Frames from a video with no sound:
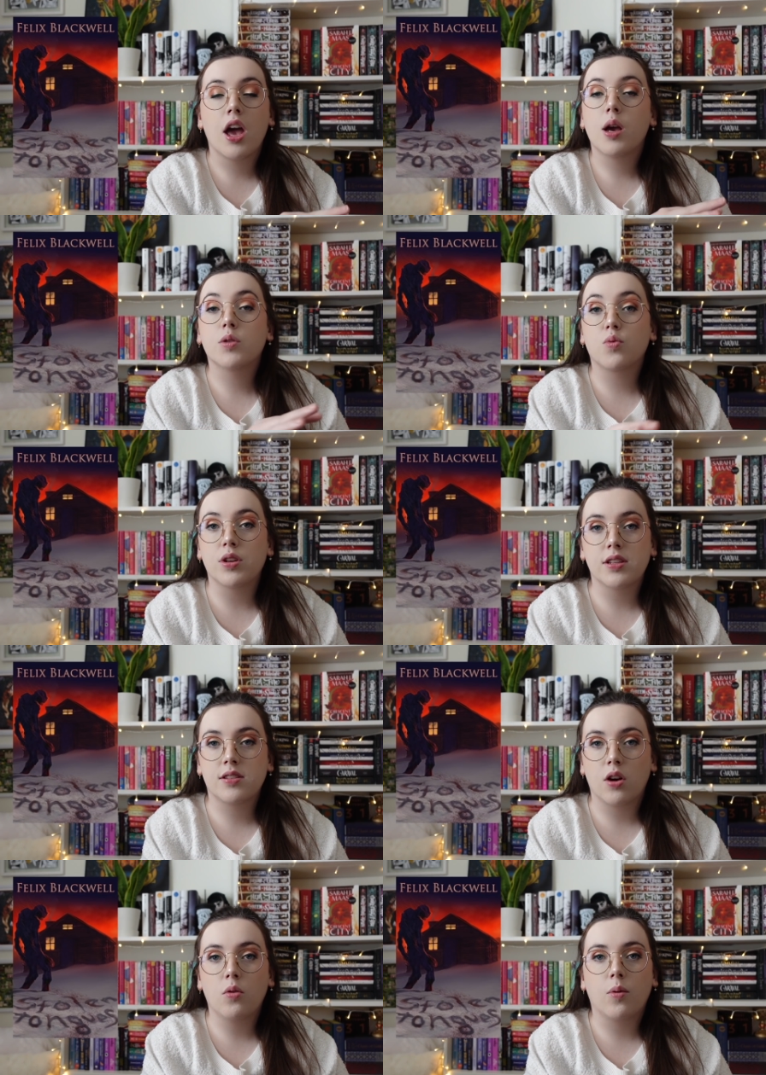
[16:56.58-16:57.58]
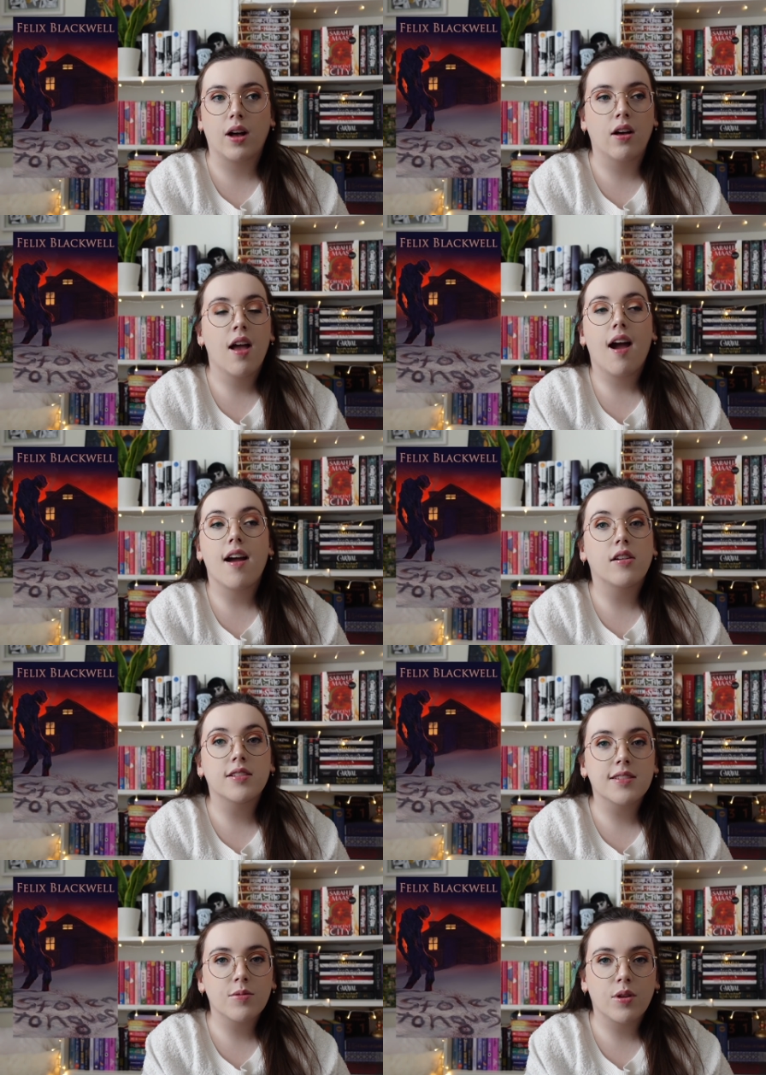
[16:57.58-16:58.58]
It was written so well. I
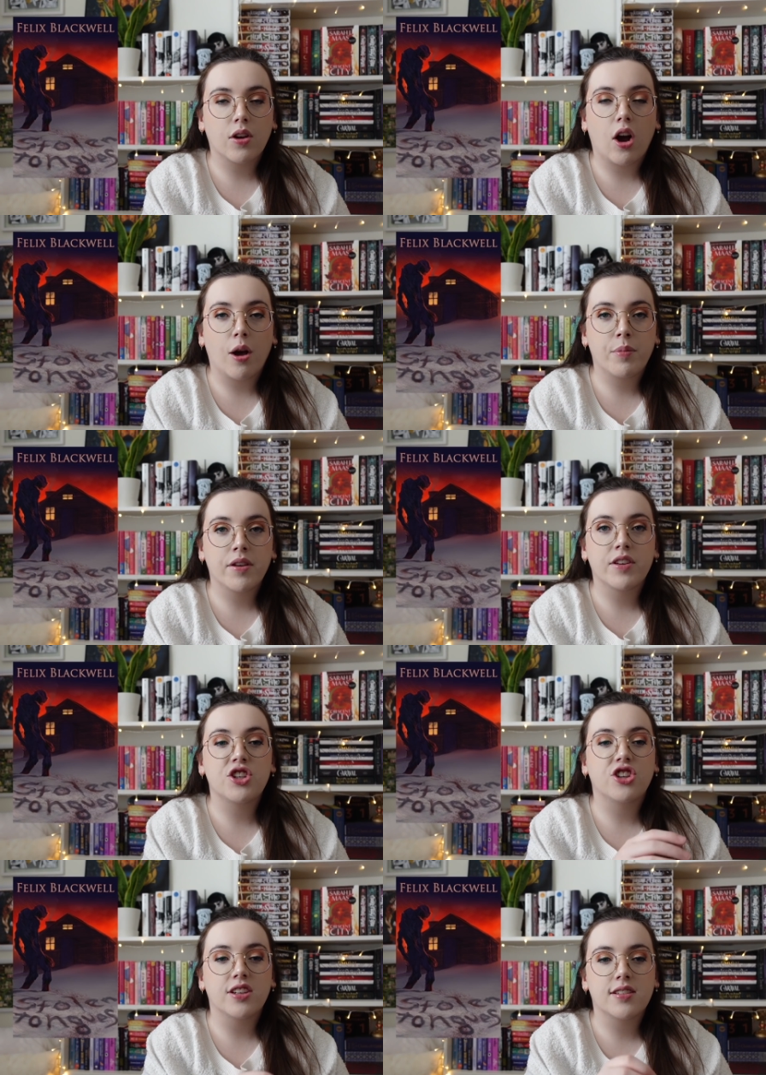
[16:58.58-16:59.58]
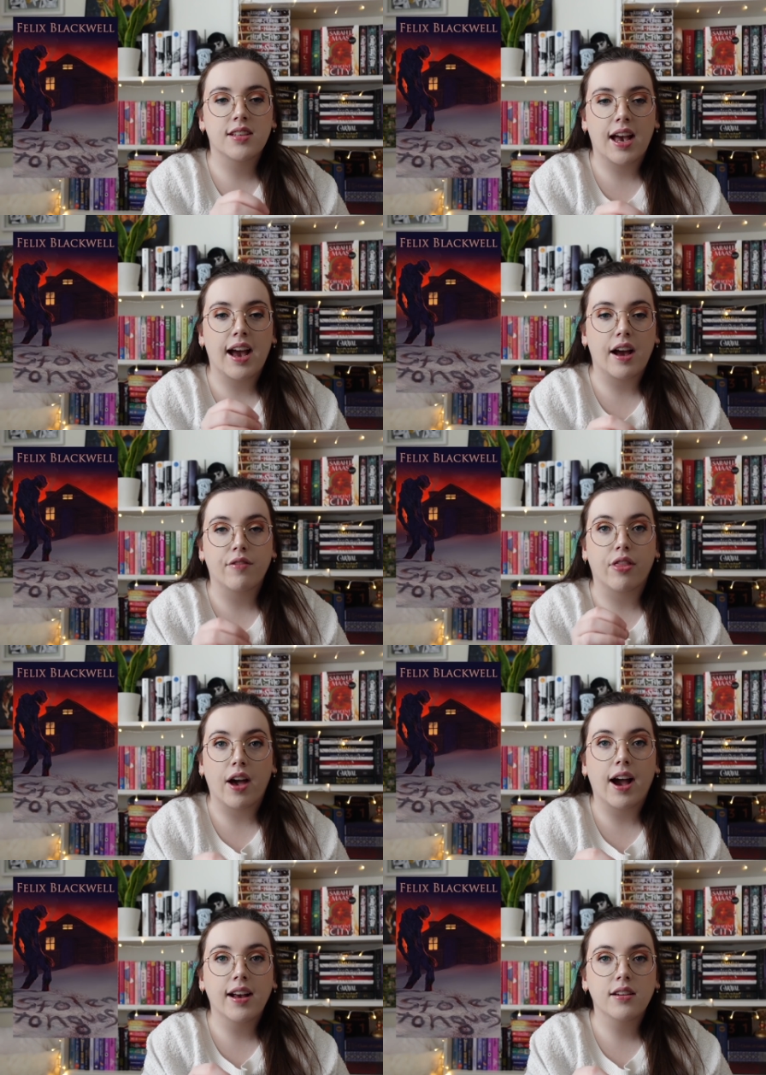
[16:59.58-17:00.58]
honestly want a copy of it just to have
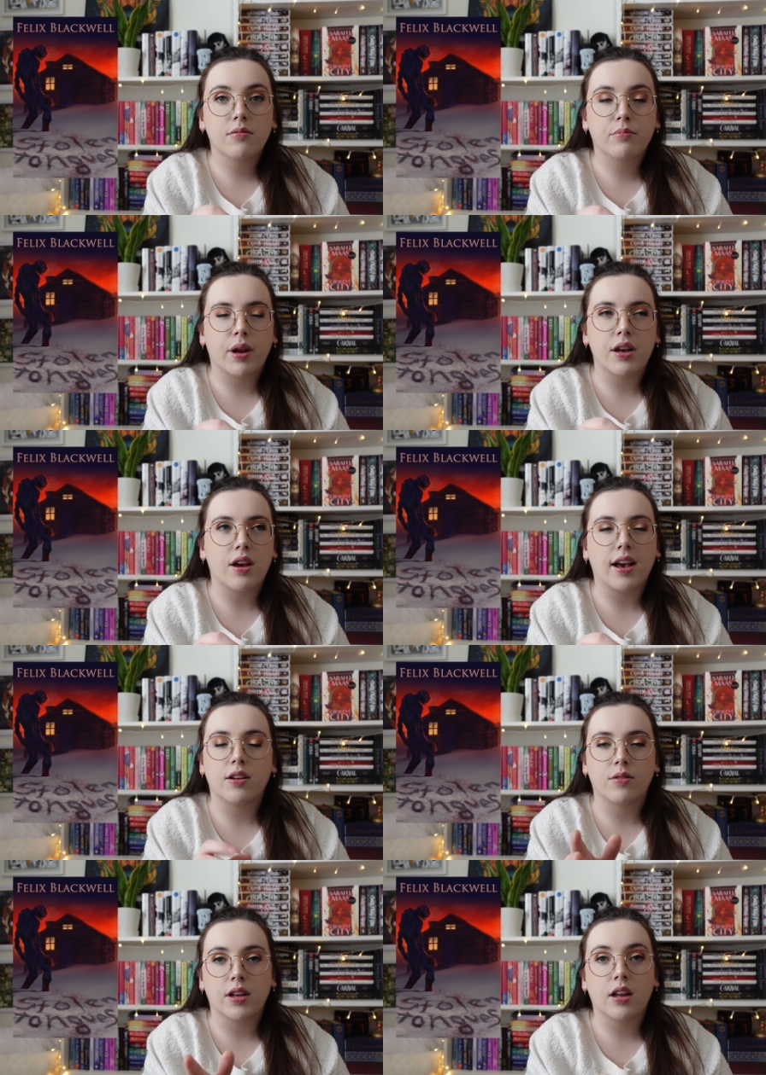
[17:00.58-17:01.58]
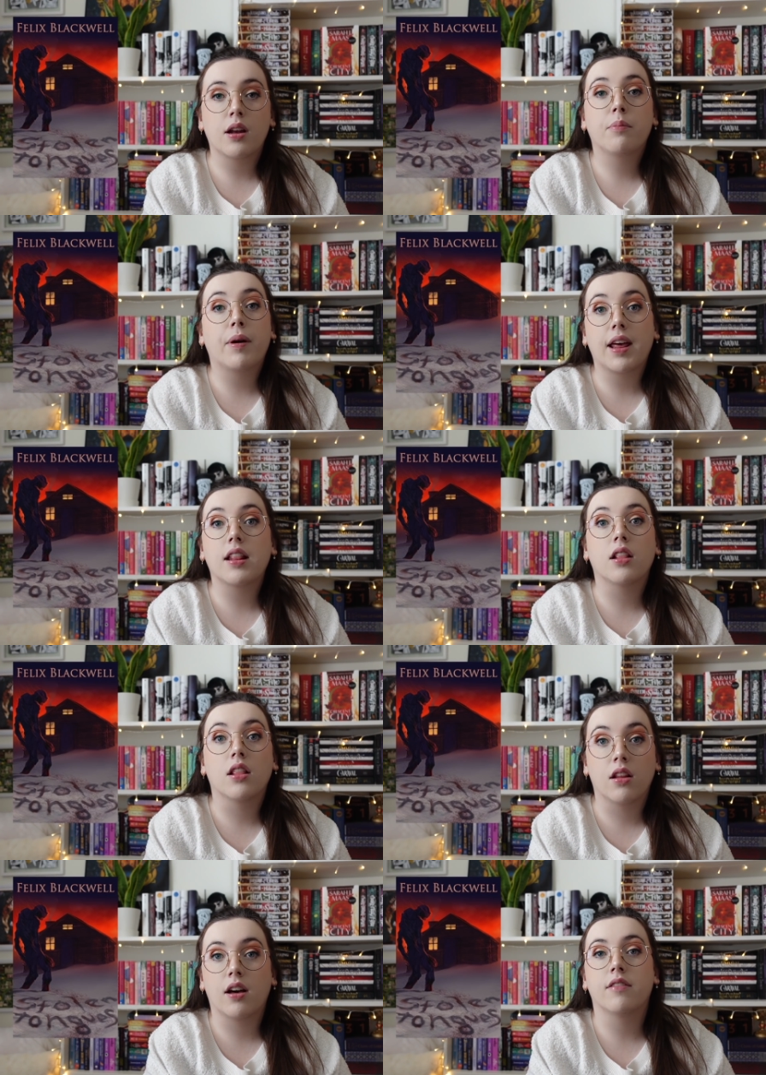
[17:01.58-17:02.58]
that, but I, I don't need it. But I
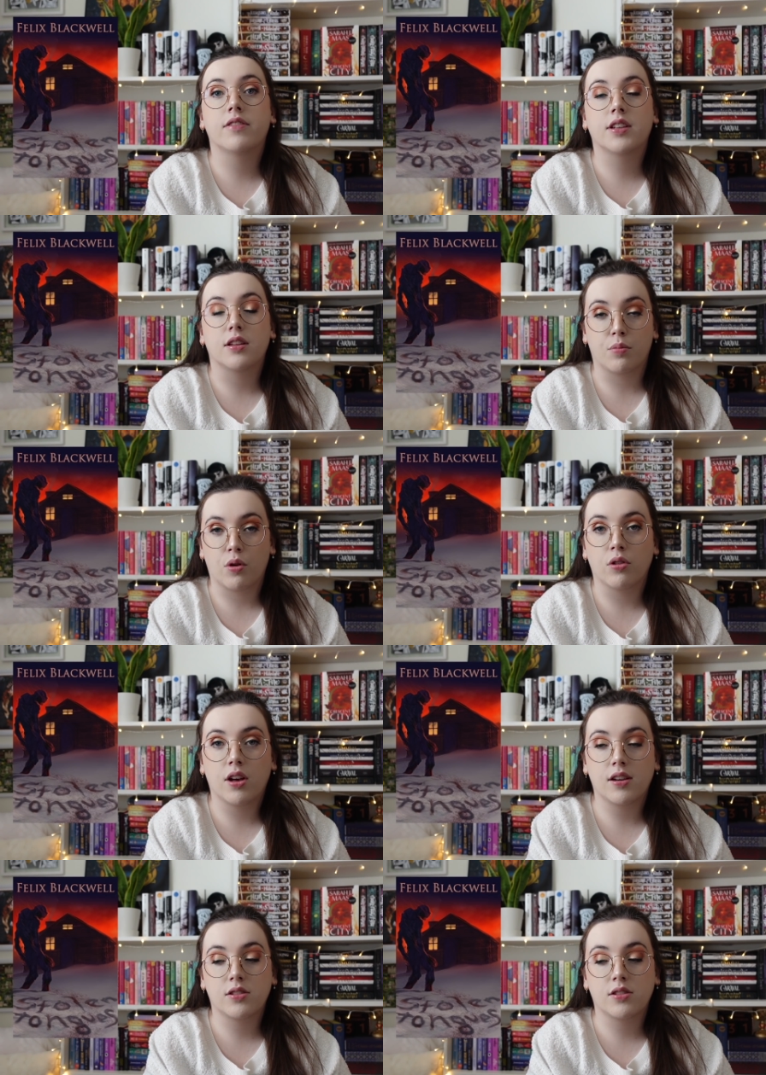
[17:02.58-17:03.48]
loved the prologue.